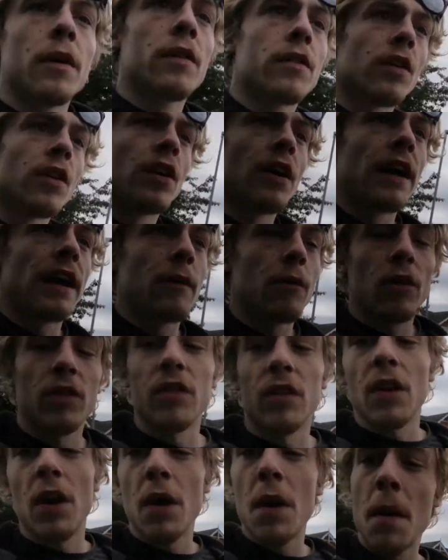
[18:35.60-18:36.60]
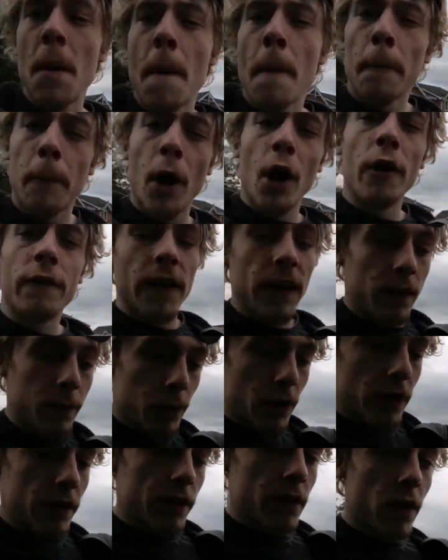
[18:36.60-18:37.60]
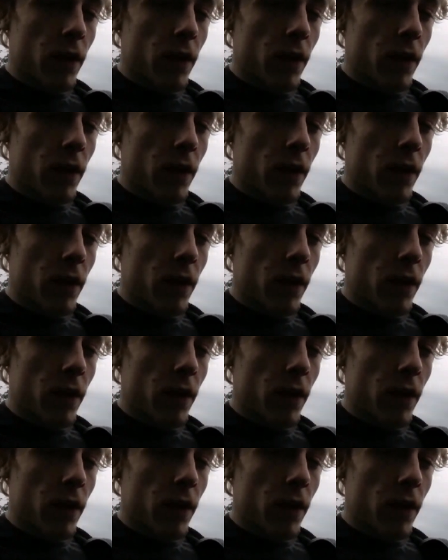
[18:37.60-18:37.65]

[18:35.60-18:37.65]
so it wasn't perfect, but it